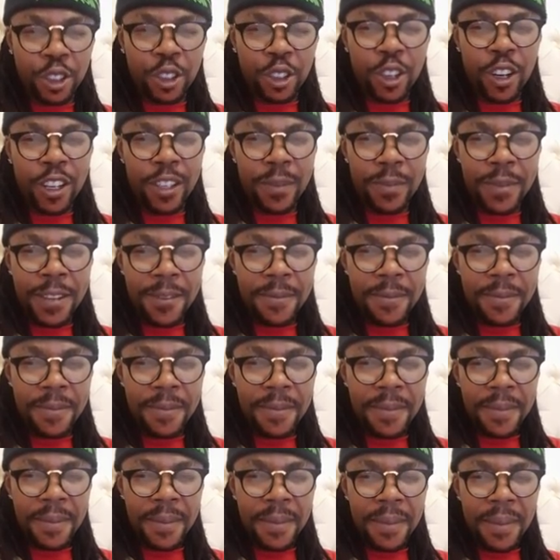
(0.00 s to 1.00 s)
trust me.
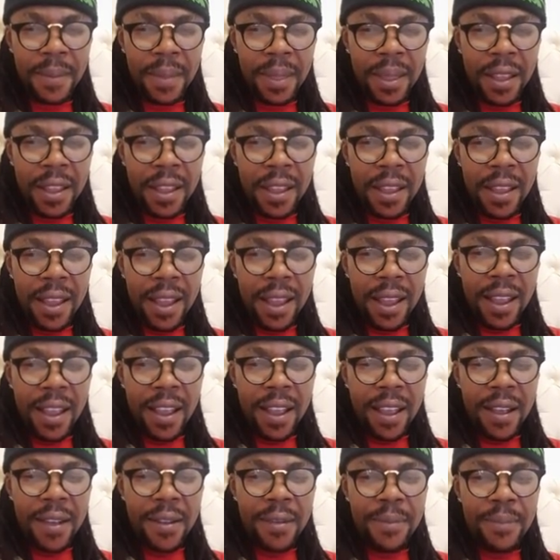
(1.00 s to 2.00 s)

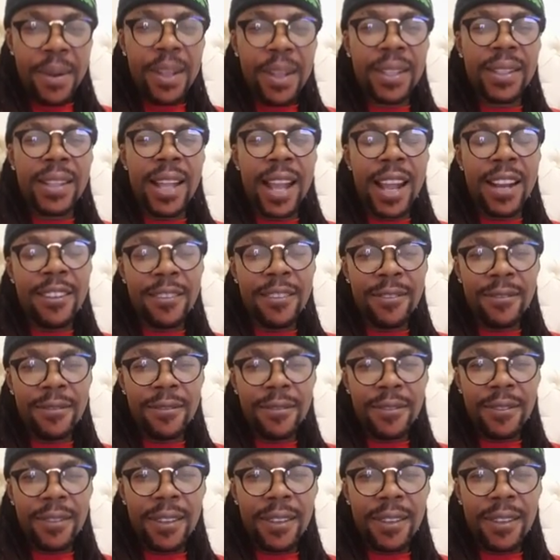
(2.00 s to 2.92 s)
But then,